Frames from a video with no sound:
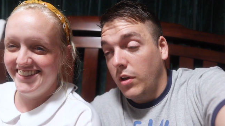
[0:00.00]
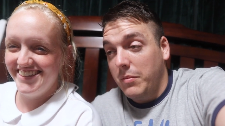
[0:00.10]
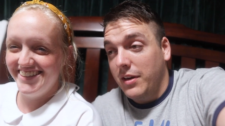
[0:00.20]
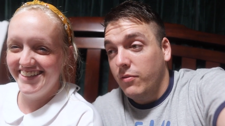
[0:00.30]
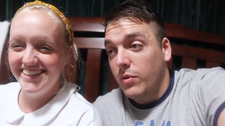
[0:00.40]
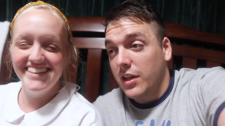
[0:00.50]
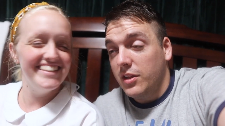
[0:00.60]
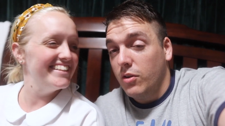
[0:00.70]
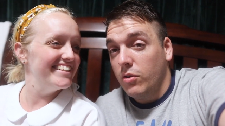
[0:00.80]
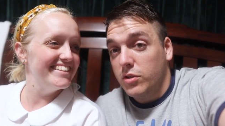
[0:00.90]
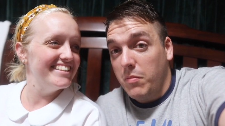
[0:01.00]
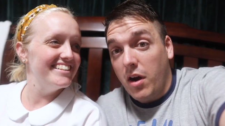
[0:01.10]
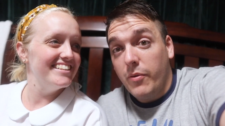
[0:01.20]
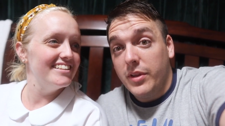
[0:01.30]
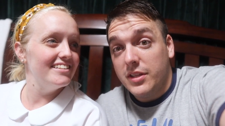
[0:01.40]
Speaker 1: well, I mean, if we hit the goal
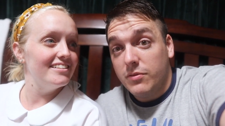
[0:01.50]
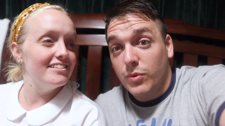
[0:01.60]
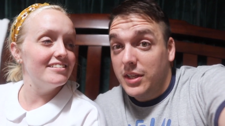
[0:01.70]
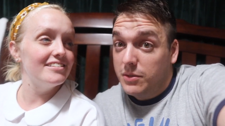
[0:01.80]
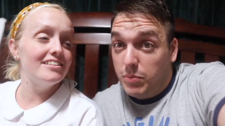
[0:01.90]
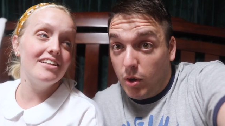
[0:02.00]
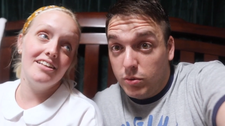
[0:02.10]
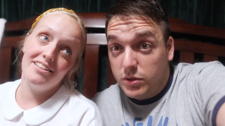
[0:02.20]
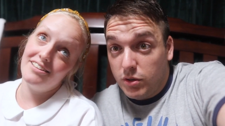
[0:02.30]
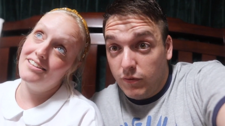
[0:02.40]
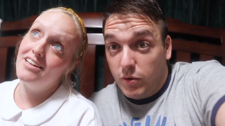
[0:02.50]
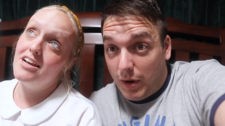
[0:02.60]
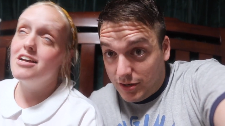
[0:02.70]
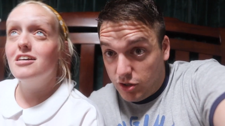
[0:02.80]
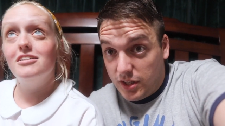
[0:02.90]
tomorrow when this when this posts, so if you're
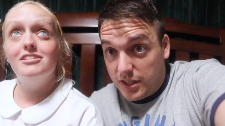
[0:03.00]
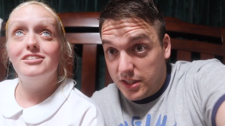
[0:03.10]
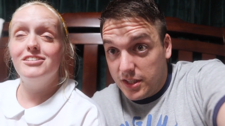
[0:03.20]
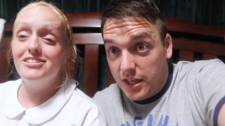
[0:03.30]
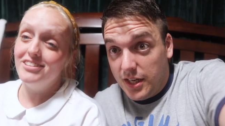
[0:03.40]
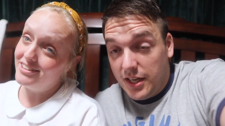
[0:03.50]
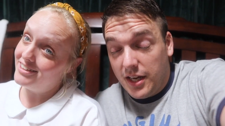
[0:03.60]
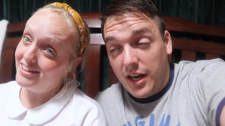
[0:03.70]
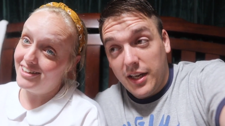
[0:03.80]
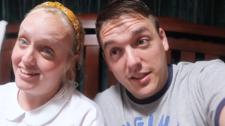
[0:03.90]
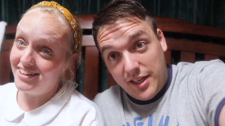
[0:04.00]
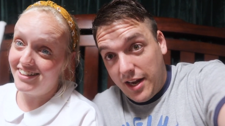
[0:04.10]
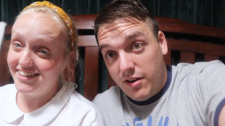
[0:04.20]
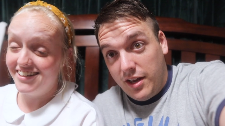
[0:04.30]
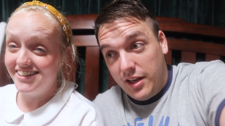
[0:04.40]
watching this on
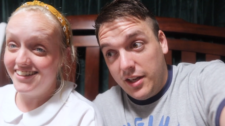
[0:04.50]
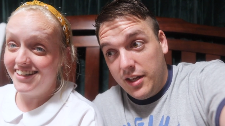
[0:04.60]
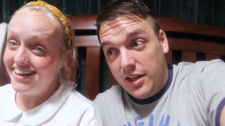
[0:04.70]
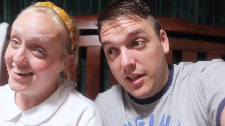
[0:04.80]
Saturday,